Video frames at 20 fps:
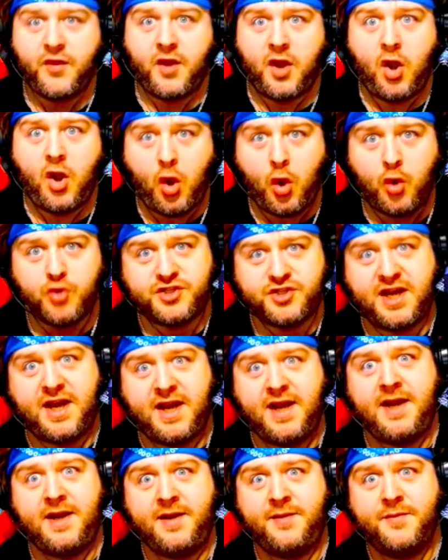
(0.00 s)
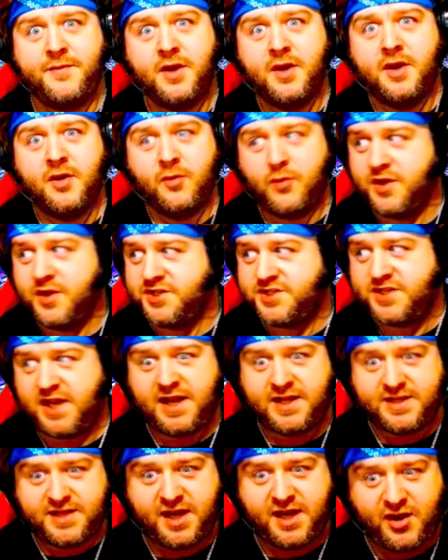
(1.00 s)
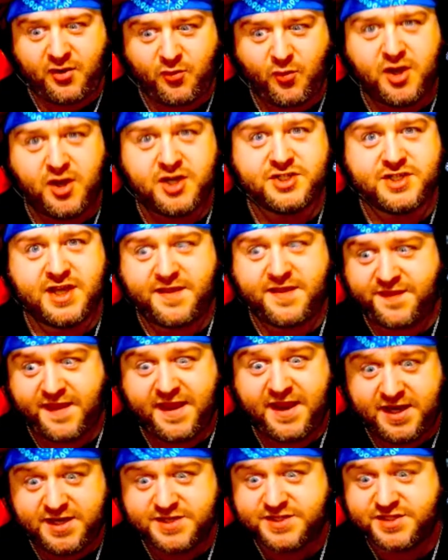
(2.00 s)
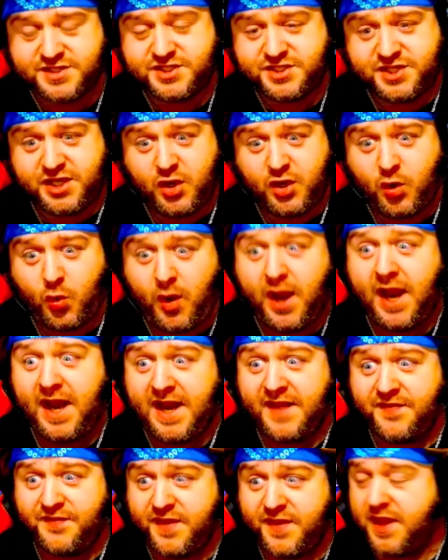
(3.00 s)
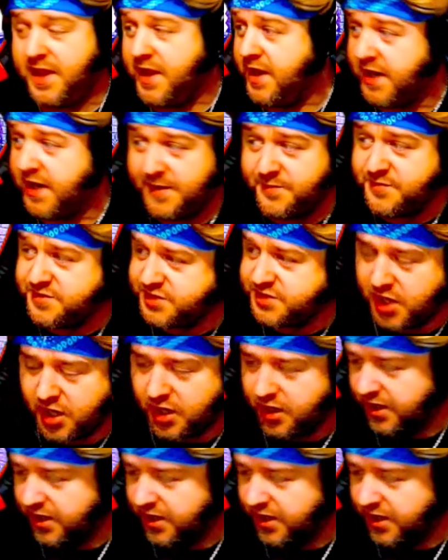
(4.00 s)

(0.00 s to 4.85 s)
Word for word: whole time we sat there and watched that thing. It's still white at the end. I'm sorry.